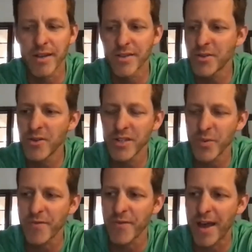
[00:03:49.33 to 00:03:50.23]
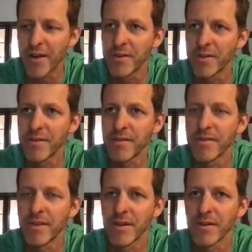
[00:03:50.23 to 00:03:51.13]
as soon as we found
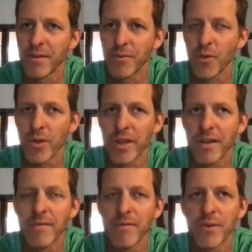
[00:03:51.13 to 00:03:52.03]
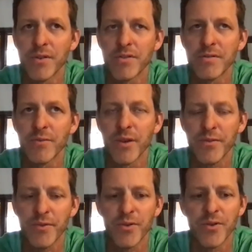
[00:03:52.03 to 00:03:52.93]
the ruling went
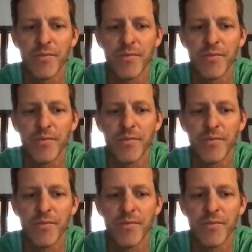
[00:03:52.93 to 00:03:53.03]
through,